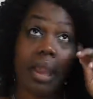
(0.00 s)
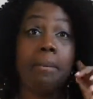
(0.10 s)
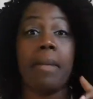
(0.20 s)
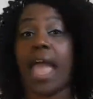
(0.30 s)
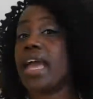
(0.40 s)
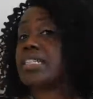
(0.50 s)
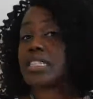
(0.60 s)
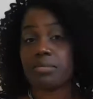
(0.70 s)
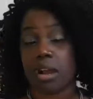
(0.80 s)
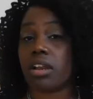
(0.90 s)
mad
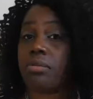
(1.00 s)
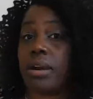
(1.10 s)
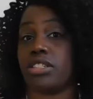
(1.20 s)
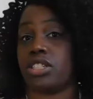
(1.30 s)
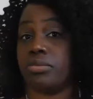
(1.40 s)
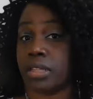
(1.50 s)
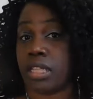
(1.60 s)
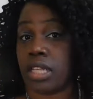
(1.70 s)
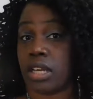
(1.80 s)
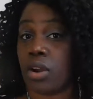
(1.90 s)
smart about your
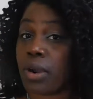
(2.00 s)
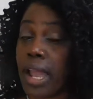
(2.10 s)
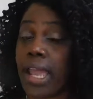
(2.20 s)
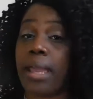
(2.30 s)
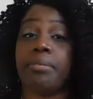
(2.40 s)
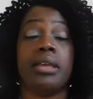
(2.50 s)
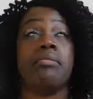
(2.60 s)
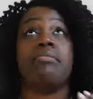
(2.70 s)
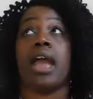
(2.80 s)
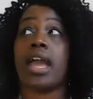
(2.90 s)
money, okay? Be
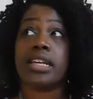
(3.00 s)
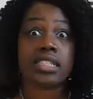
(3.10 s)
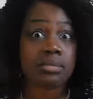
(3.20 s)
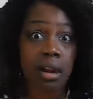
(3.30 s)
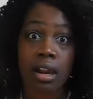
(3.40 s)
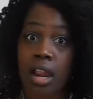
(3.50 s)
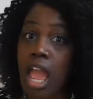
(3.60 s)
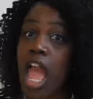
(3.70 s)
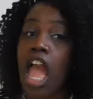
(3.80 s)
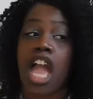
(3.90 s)
mad smart
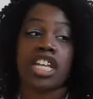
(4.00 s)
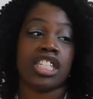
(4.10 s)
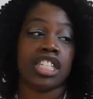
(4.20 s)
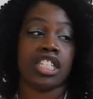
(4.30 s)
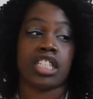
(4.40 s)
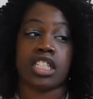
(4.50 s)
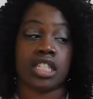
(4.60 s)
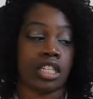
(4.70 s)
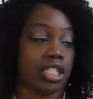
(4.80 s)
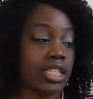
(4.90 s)
and just
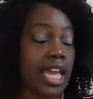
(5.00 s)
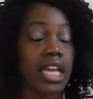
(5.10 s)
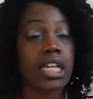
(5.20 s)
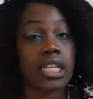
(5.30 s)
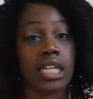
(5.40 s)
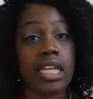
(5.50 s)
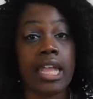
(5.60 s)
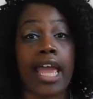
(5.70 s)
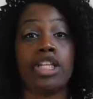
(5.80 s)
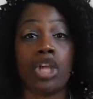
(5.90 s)
take lead.
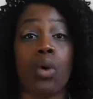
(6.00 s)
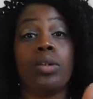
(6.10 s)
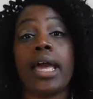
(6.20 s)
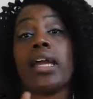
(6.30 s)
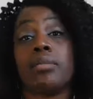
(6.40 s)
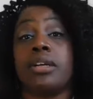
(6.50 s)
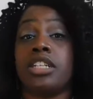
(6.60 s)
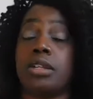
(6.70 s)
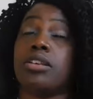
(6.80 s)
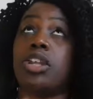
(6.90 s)
Like, don't let
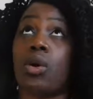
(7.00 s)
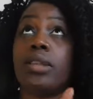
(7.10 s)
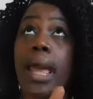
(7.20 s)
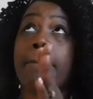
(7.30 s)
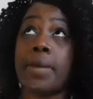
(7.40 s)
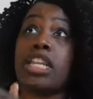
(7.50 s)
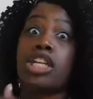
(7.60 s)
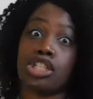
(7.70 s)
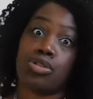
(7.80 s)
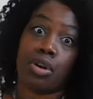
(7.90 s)
money
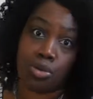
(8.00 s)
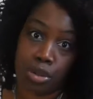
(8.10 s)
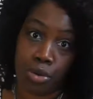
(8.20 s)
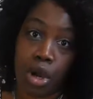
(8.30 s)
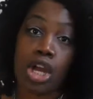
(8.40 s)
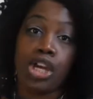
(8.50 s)
control you.